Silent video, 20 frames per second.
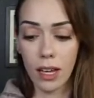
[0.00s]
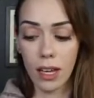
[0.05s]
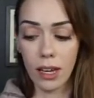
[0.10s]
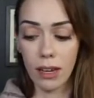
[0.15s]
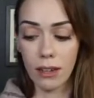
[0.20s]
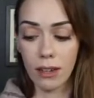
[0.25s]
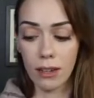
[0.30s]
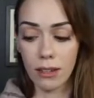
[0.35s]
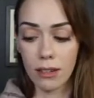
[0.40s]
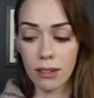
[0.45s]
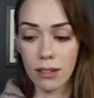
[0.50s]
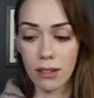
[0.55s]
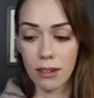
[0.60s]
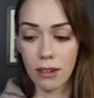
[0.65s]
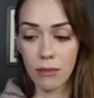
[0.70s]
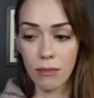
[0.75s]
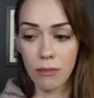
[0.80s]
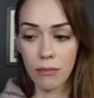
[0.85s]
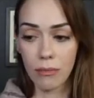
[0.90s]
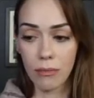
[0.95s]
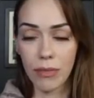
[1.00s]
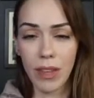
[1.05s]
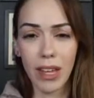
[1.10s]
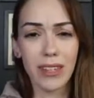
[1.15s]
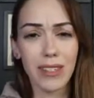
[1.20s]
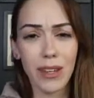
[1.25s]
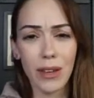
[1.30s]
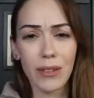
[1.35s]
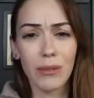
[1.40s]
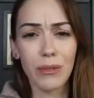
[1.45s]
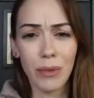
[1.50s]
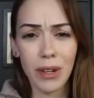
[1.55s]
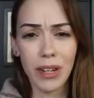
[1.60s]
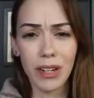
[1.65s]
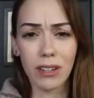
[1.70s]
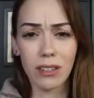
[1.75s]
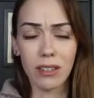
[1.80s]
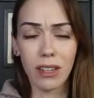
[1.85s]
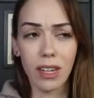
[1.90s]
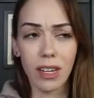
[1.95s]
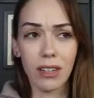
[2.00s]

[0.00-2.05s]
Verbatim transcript: and that sounds weird.